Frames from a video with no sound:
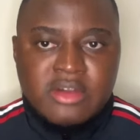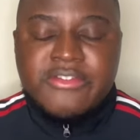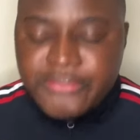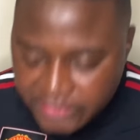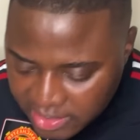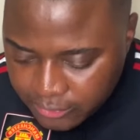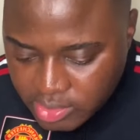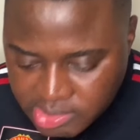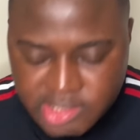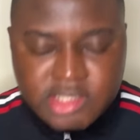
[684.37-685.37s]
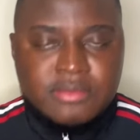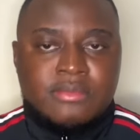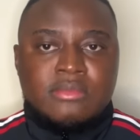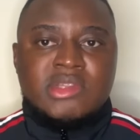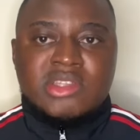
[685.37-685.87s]
favoritism.
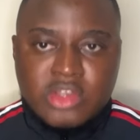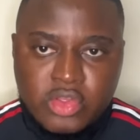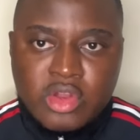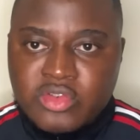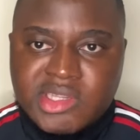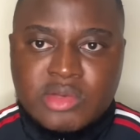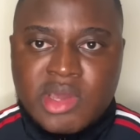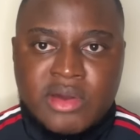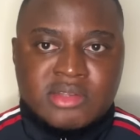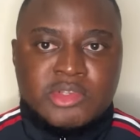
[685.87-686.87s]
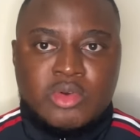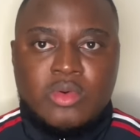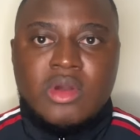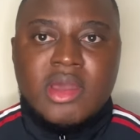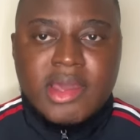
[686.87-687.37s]
This is the third reason why I want him to
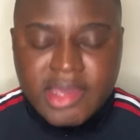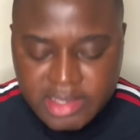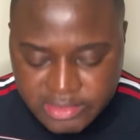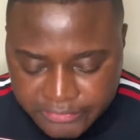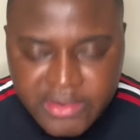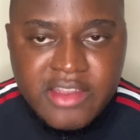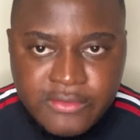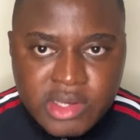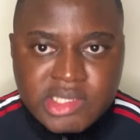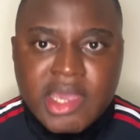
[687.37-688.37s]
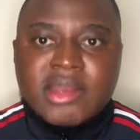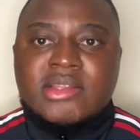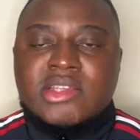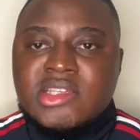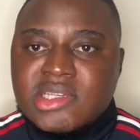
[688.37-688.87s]
go. He has favorites and
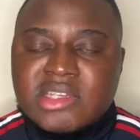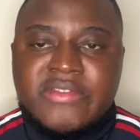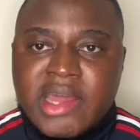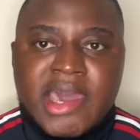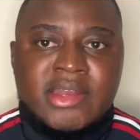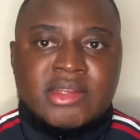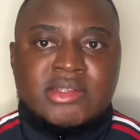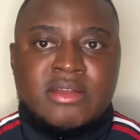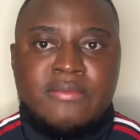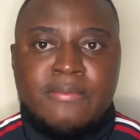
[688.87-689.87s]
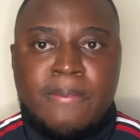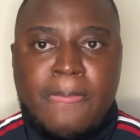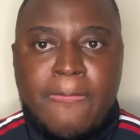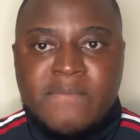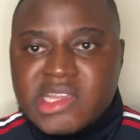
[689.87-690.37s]
he doesn't even hide it.
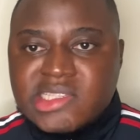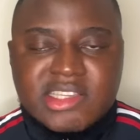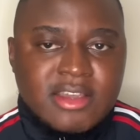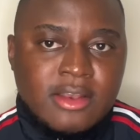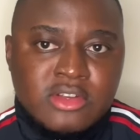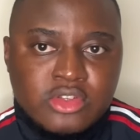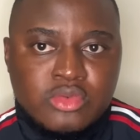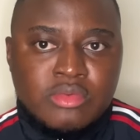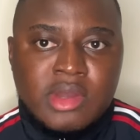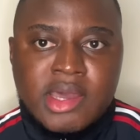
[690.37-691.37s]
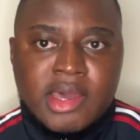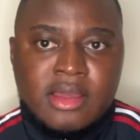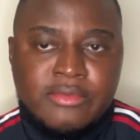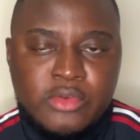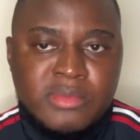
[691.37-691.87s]
Just as I alluded to a
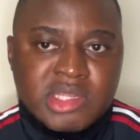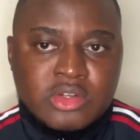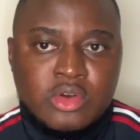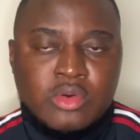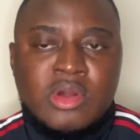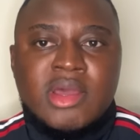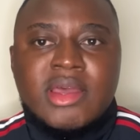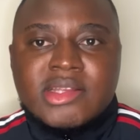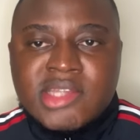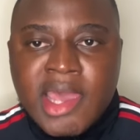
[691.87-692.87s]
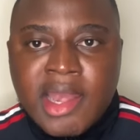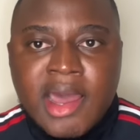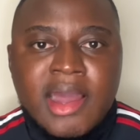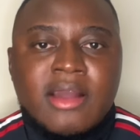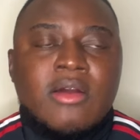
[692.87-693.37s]
few minutes ago, Ten
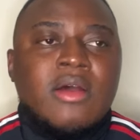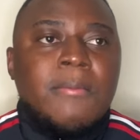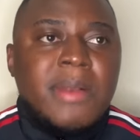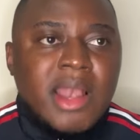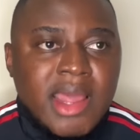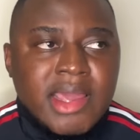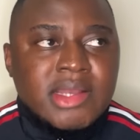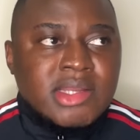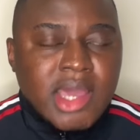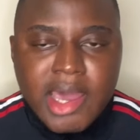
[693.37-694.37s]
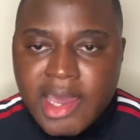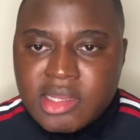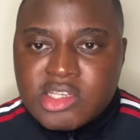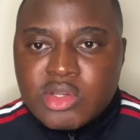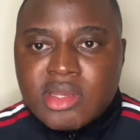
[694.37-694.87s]
Hag played
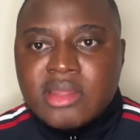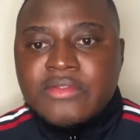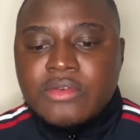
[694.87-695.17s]
Anthony